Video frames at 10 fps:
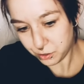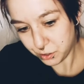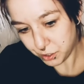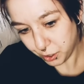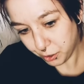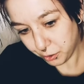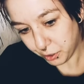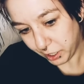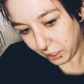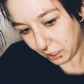
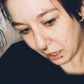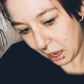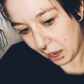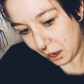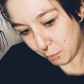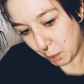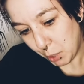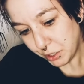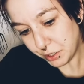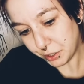So my
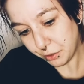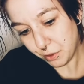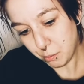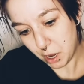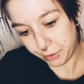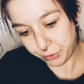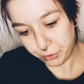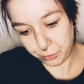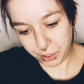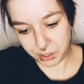monster of the
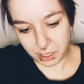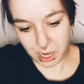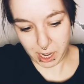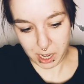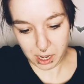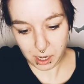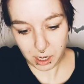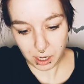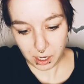month was the Yeti.